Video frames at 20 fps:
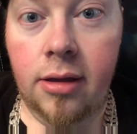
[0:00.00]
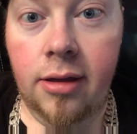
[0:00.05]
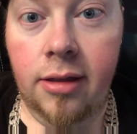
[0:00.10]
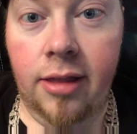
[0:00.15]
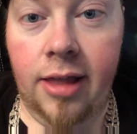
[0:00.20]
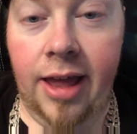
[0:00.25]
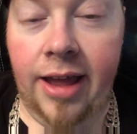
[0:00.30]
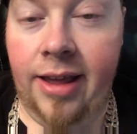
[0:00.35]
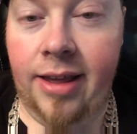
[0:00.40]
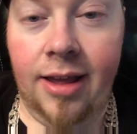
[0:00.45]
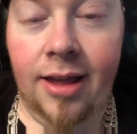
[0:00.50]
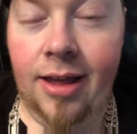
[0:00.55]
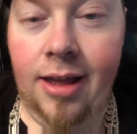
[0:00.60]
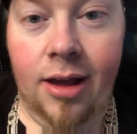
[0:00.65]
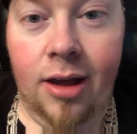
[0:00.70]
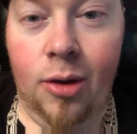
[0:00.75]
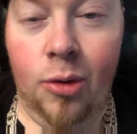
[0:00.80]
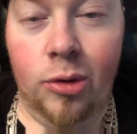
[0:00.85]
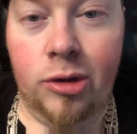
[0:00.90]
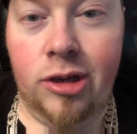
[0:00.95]
Like,
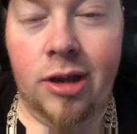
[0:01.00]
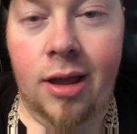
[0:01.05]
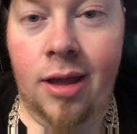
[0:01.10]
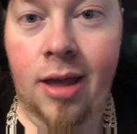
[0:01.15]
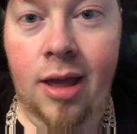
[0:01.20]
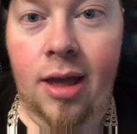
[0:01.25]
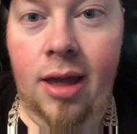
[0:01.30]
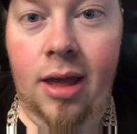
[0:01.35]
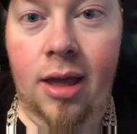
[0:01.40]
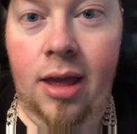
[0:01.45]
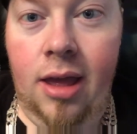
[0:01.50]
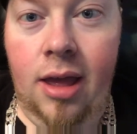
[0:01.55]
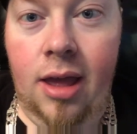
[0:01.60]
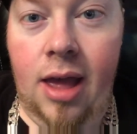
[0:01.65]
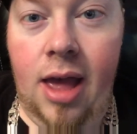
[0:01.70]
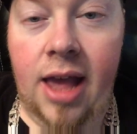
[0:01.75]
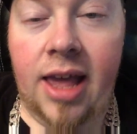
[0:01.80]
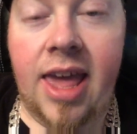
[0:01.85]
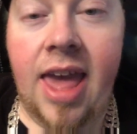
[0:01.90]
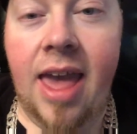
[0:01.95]

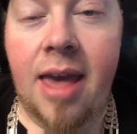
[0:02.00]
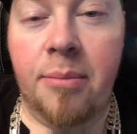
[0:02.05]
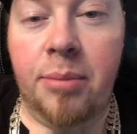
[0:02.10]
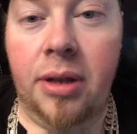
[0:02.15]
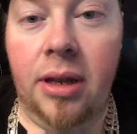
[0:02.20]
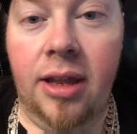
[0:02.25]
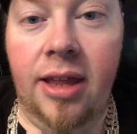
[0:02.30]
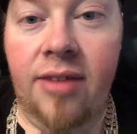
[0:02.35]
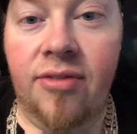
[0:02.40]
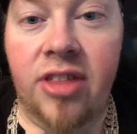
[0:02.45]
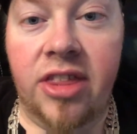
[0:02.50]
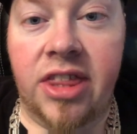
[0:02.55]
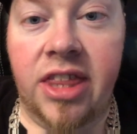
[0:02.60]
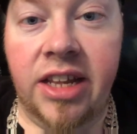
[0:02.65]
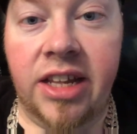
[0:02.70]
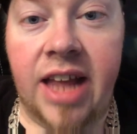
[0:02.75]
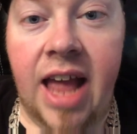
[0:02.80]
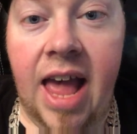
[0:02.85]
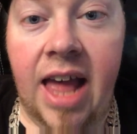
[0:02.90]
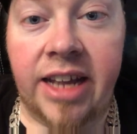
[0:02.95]
I can't believe that
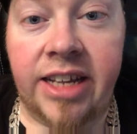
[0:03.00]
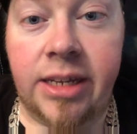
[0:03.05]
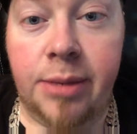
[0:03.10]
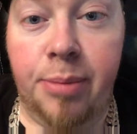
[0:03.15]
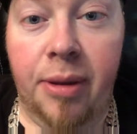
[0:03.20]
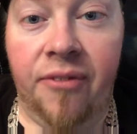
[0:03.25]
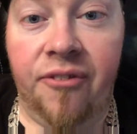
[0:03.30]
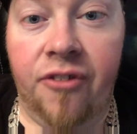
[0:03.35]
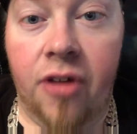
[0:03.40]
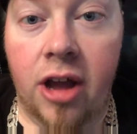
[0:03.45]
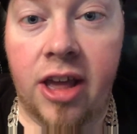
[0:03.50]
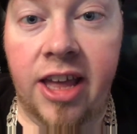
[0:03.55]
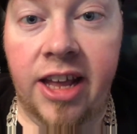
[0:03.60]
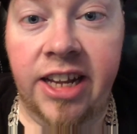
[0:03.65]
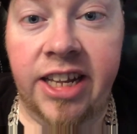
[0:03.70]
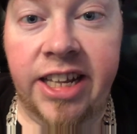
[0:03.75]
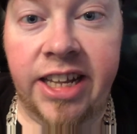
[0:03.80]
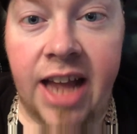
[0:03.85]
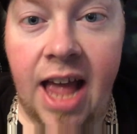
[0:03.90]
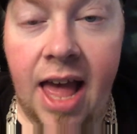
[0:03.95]
this has to be fucking
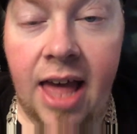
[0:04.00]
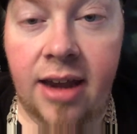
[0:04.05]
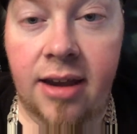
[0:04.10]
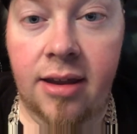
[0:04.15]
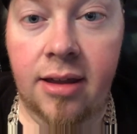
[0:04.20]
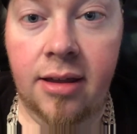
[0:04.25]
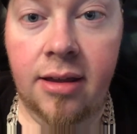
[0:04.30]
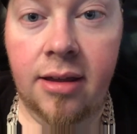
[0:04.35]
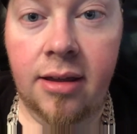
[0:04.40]
said.